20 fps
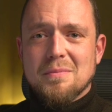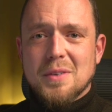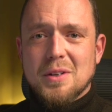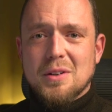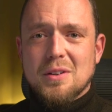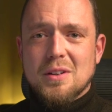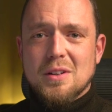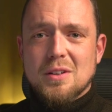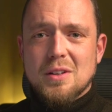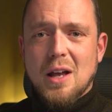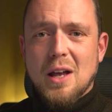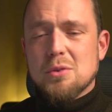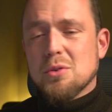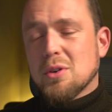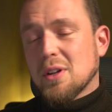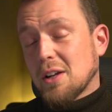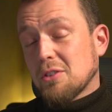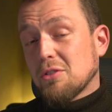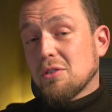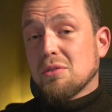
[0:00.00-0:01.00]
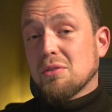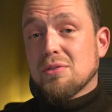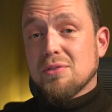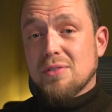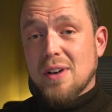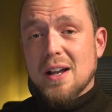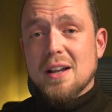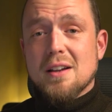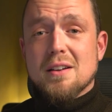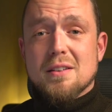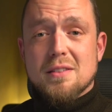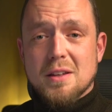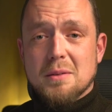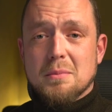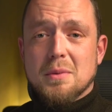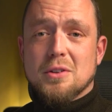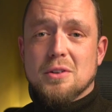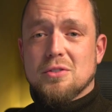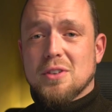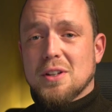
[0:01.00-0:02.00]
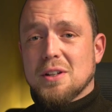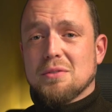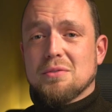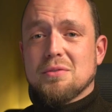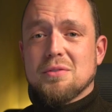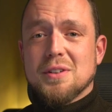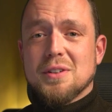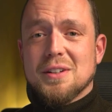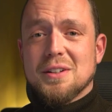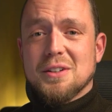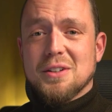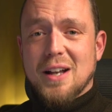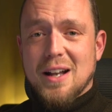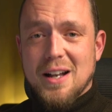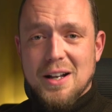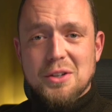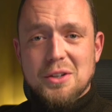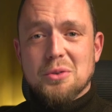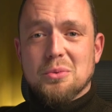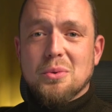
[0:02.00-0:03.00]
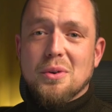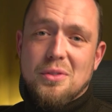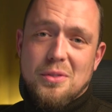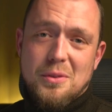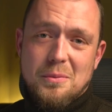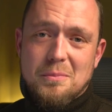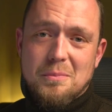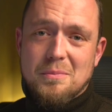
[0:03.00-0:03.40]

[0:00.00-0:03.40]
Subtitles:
and now you can actually fire them instead of argue with them.